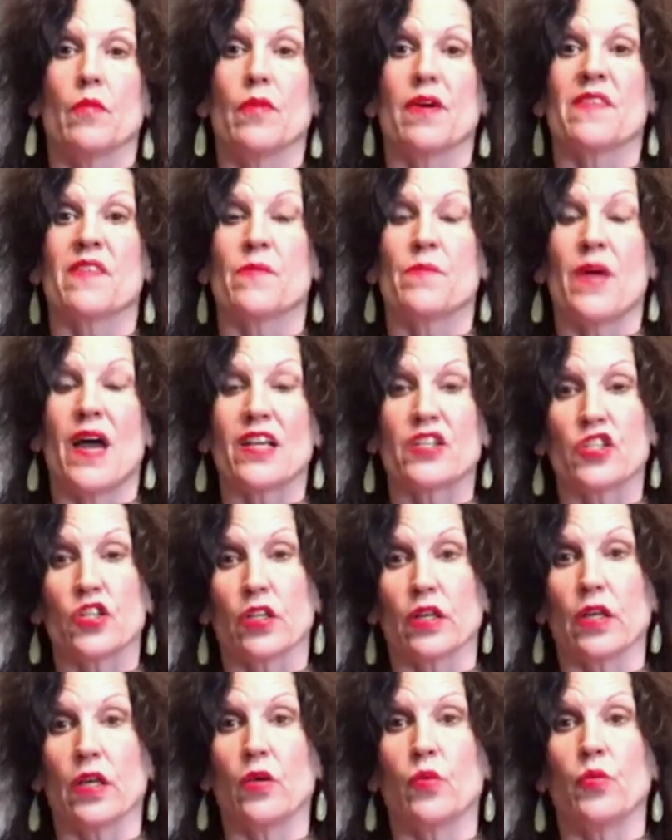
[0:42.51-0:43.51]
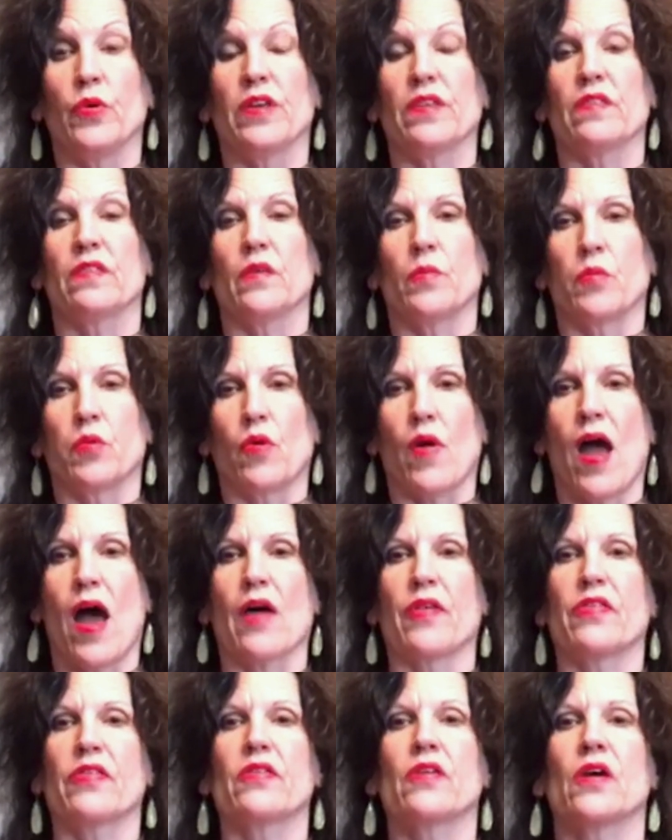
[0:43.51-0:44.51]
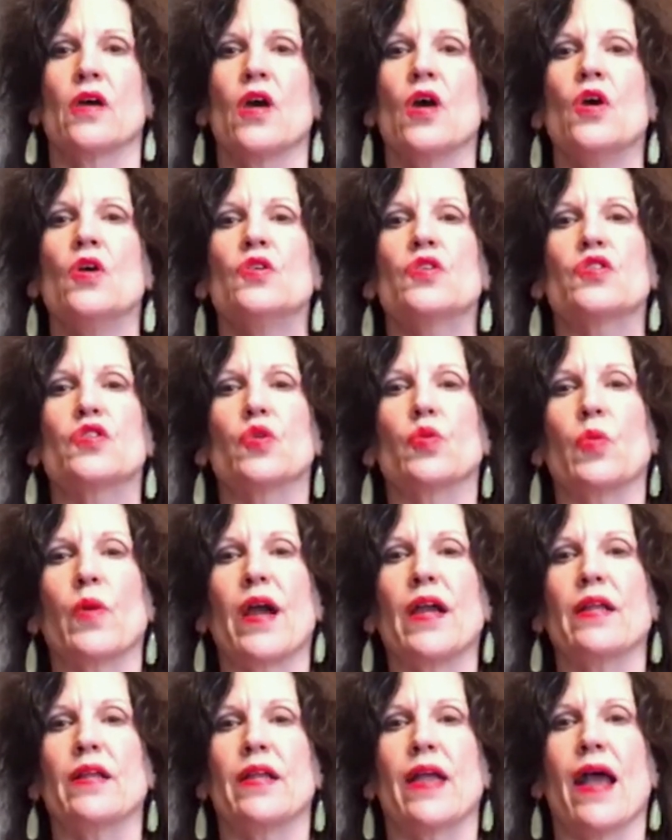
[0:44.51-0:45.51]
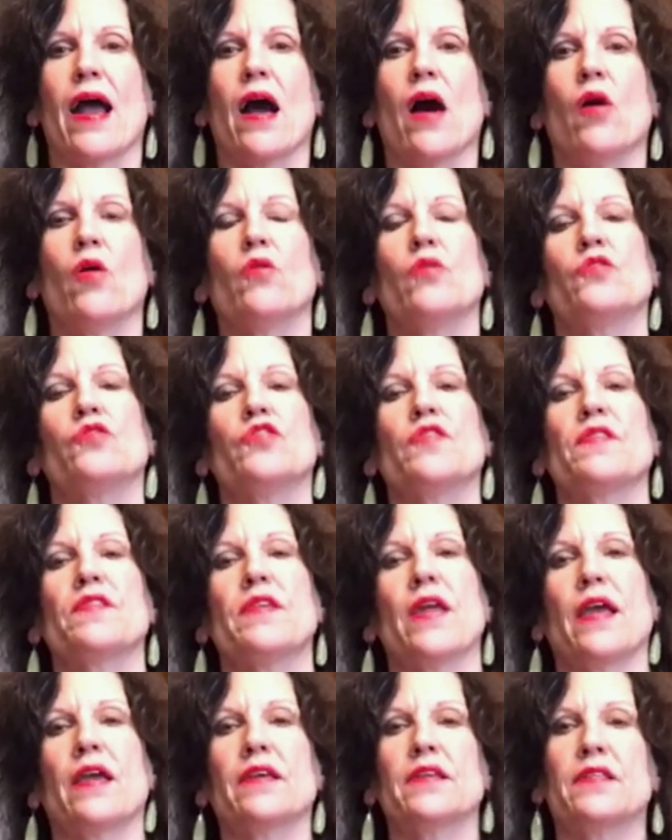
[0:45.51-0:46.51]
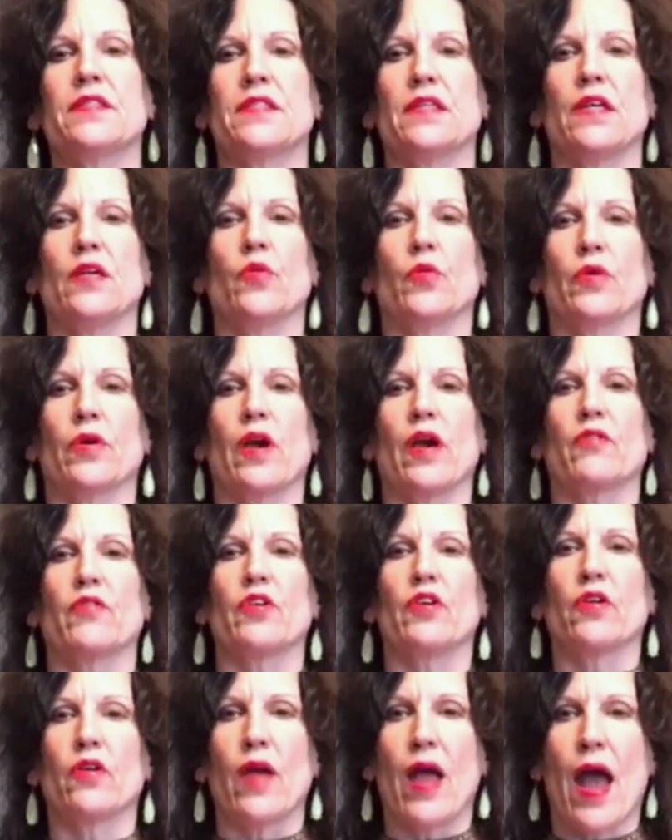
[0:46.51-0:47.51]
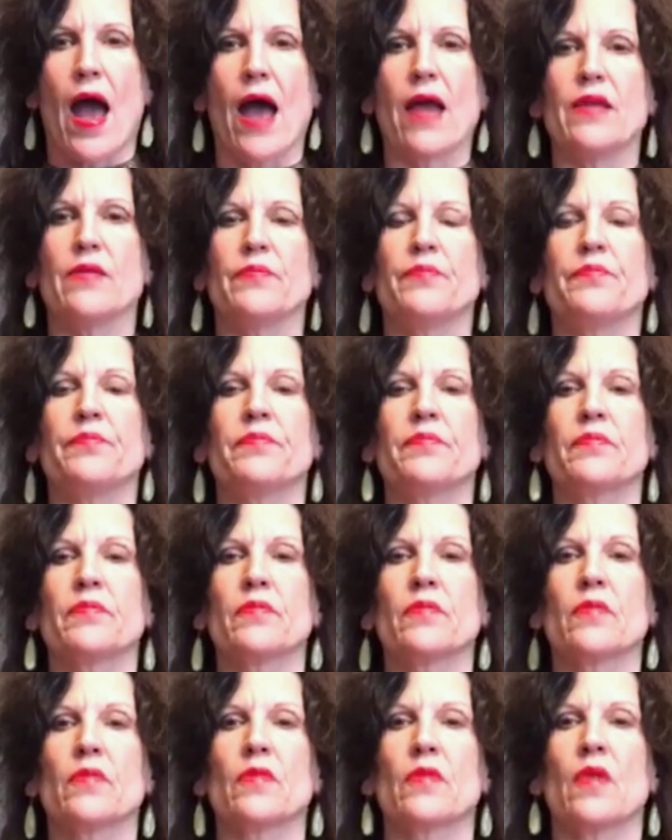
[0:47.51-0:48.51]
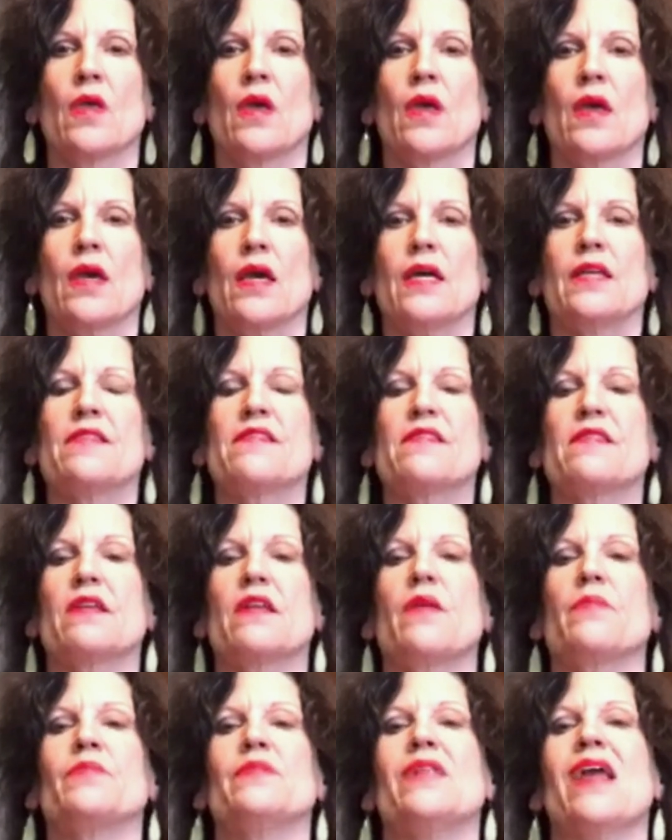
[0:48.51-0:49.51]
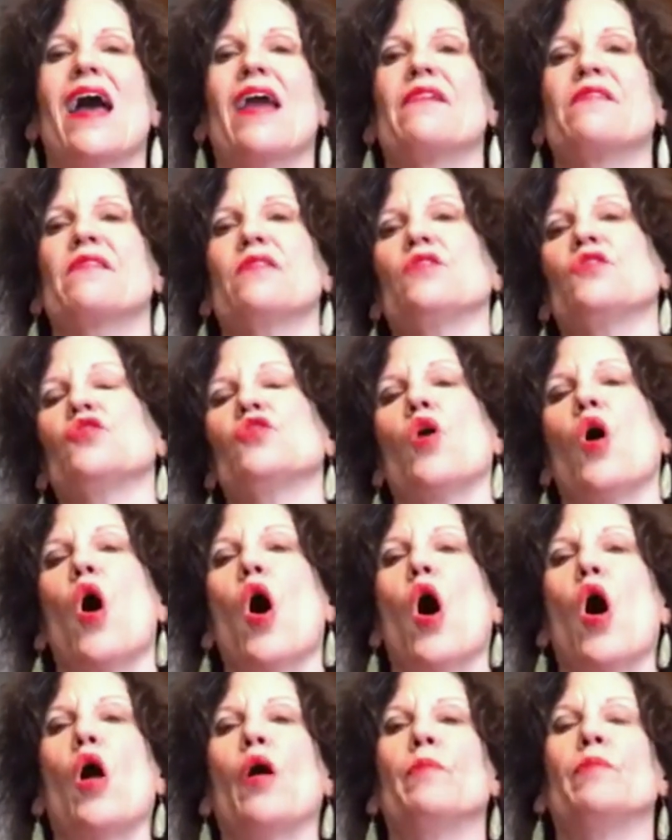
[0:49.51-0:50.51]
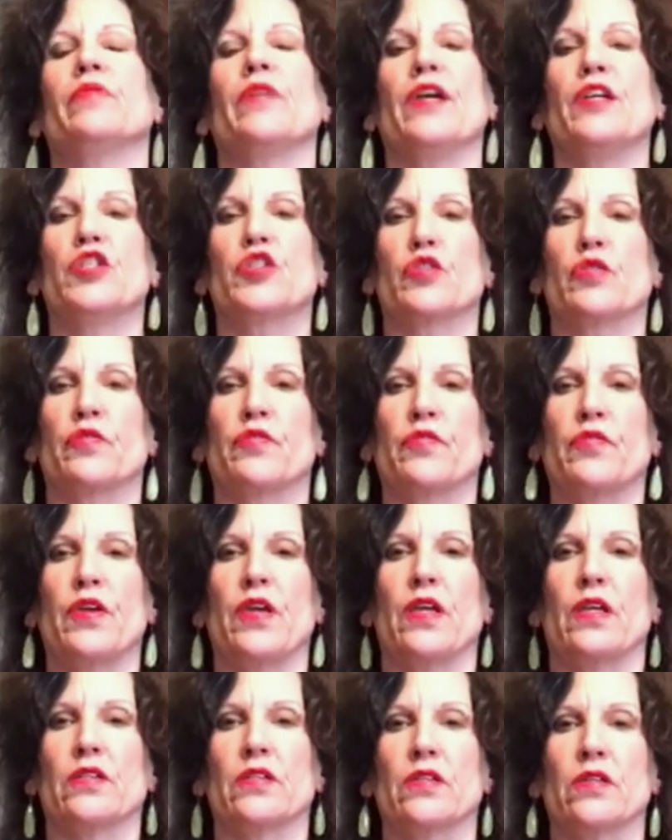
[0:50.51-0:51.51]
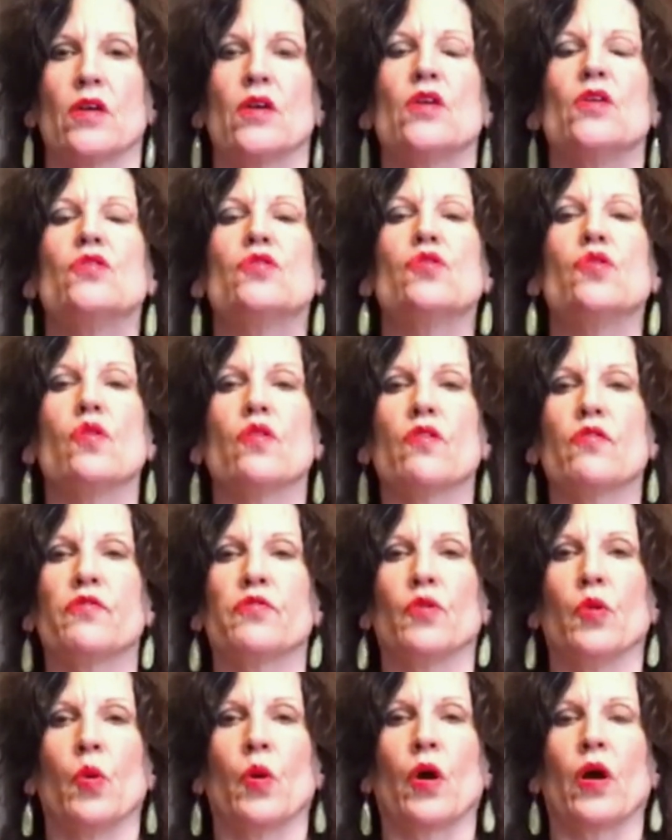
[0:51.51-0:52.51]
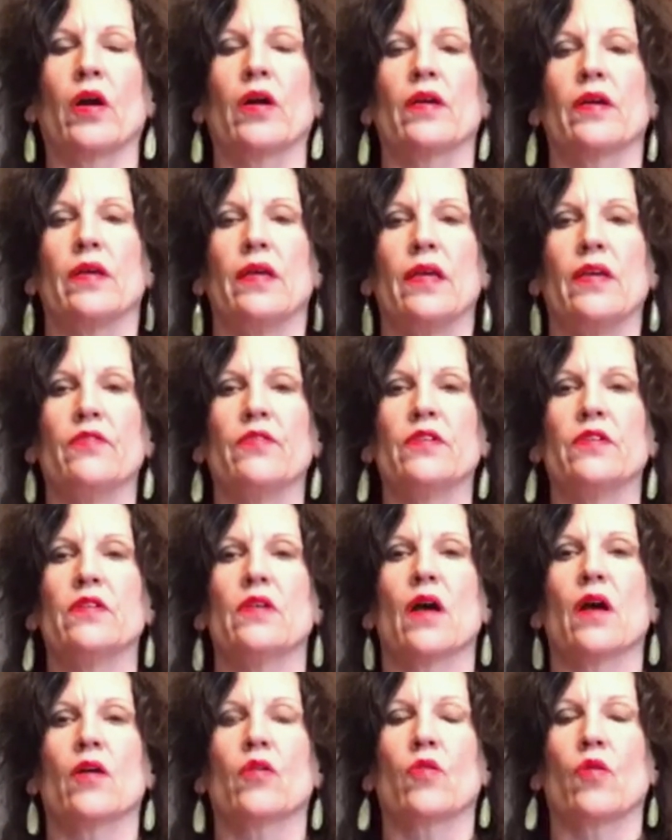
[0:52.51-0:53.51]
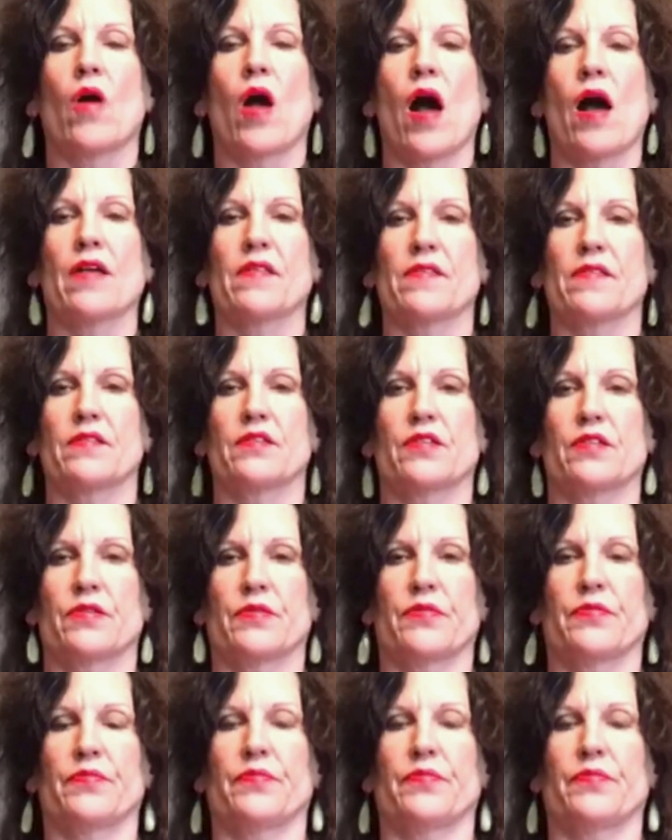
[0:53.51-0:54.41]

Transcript: especially with the breath. So right now, just take a seat wherever you're at and sit up nice and tall and place your feet to the floor, even across.